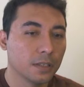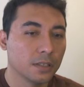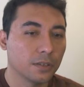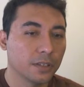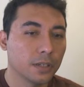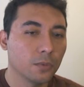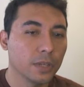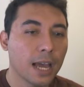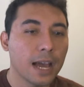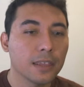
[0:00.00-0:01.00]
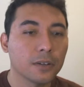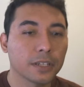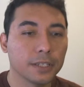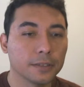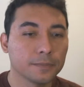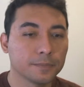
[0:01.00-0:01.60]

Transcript: So here we hide our king,